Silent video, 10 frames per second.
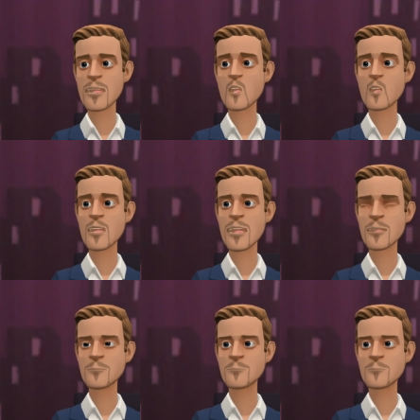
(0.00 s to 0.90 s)
do you do
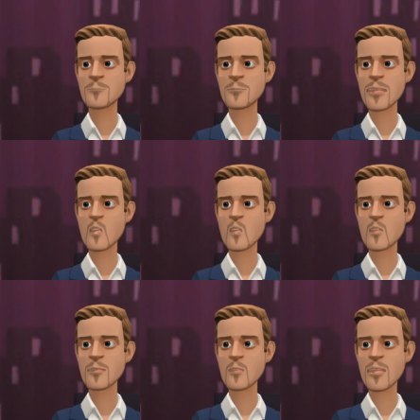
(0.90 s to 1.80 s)
it? We
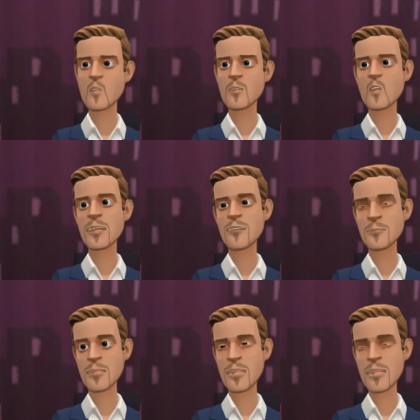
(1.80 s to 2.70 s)
all know you started
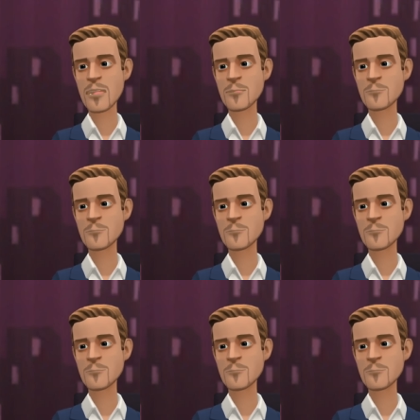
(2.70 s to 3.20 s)
from nothing.